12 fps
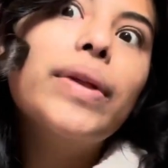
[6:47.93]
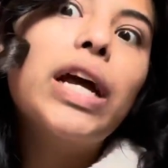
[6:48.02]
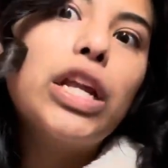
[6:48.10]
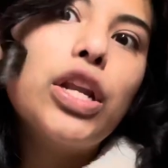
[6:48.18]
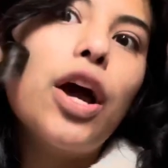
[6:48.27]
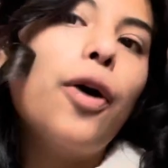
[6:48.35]

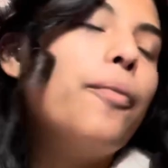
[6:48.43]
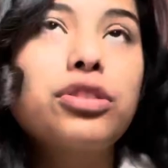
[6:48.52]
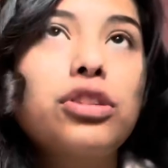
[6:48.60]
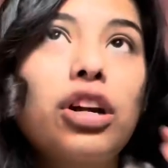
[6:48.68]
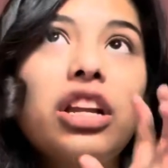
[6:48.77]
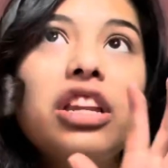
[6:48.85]
No,
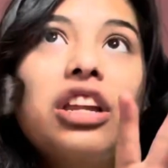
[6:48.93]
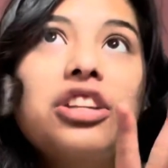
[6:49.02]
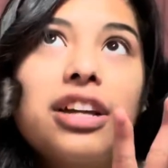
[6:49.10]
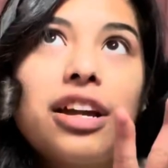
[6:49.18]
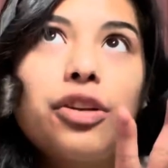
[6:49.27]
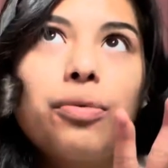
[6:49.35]
starting in
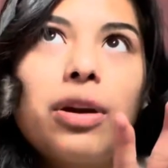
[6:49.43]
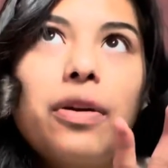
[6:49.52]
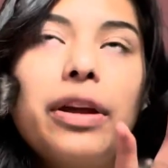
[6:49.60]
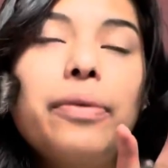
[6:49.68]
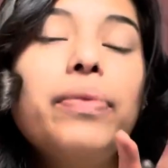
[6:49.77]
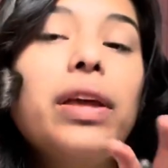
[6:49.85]

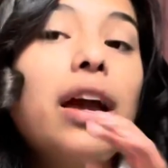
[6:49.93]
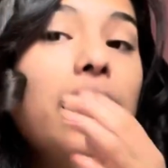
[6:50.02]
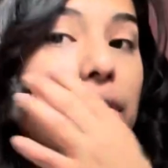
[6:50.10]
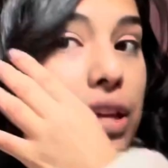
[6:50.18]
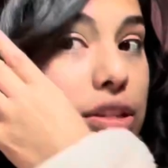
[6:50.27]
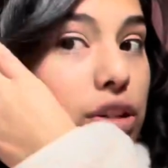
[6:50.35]
January,
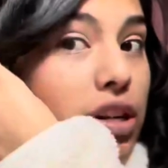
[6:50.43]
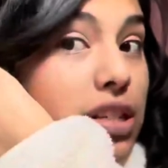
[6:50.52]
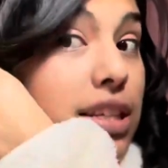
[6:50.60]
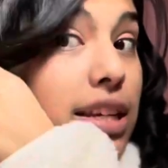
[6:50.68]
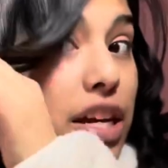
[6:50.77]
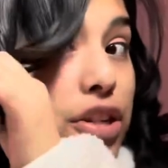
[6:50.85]
they started
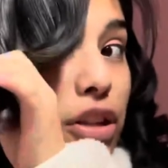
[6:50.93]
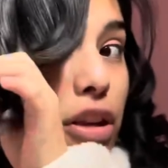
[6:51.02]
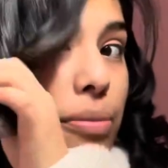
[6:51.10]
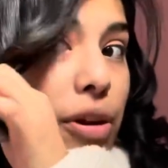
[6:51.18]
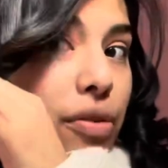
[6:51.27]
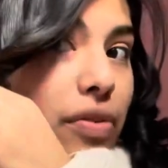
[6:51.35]
scheduling
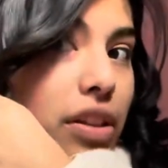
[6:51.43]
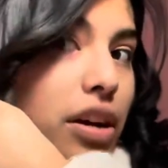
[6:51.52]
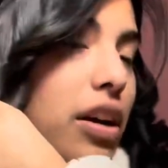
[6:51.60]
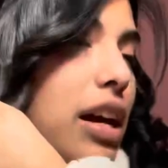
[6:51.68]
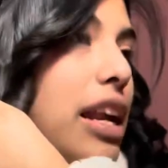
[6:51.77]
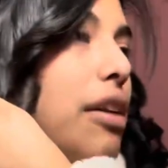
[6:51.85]
me over there,
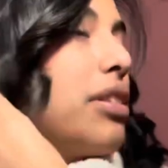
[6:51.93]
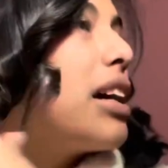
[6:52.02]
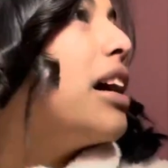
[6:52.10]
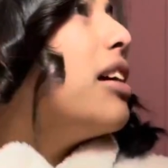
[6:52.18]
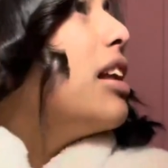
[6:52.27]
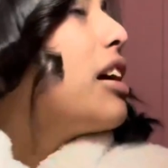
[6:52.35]
and I was
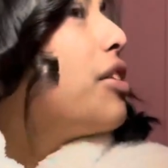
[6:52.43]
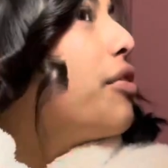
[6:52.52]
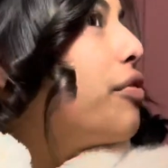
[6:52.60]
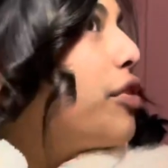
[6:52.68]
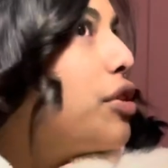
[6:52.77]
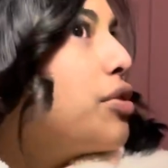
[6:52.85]
kind of like
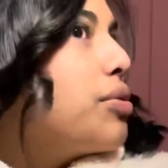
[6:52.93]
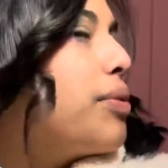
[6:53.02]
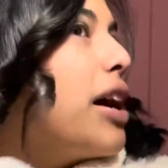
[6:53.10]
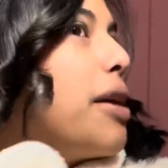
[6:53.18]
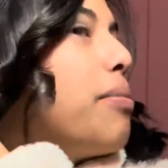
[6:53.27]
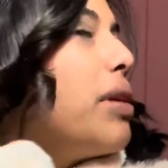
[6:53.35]
confused,
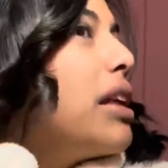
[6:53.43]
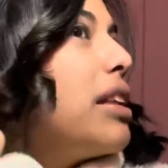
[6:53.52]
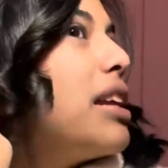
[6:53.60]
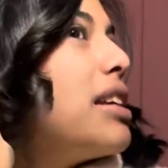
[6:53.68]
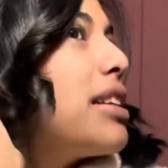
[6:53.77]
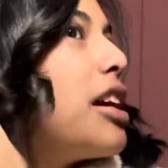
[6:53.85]
right? But like they
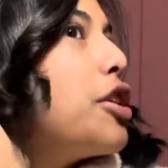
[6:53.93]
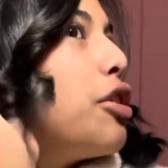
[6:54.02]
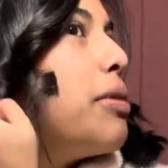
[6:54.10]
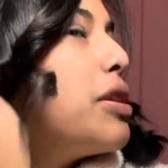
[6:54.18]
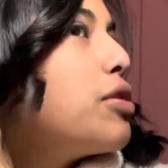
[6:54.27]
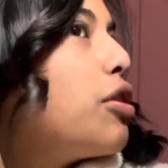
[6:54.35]
didn't schedule
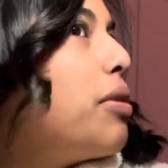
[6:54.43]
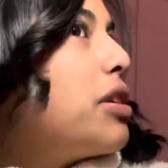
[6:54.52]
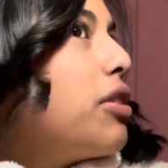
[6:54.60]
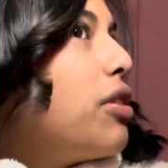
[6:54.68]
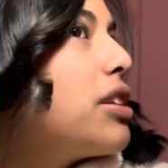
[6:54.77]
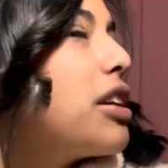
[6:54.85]
me so much. They
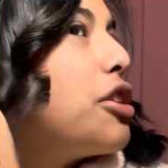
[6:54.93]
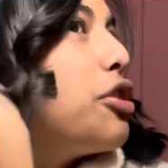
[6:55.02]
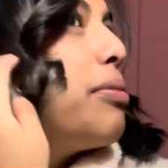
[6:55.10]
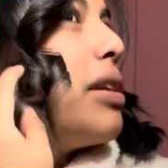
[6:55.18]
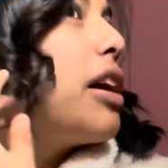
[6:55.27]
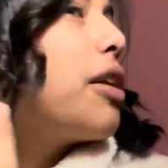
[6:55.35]
only scheduled
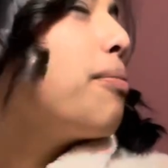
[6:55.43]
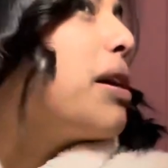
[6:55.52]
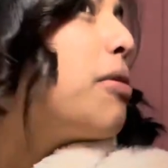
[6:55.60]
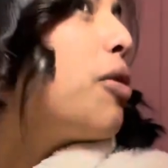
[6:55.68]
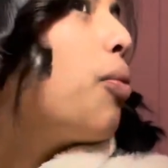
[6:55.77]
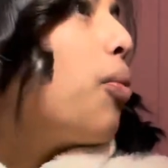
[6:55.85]
me like
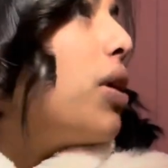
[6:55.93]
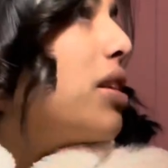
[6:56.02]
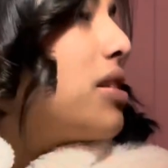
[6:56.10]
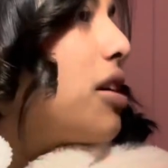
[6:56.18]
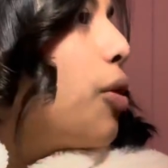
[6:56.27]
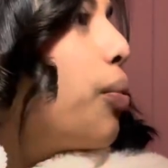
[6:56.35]
maybe
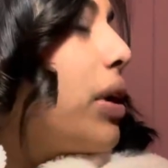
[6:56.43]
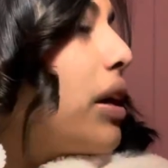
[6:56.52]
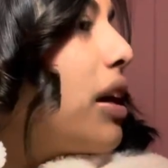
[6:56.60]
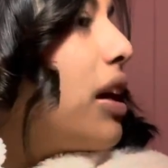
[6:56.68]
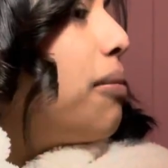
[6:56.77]
once a week, and I'm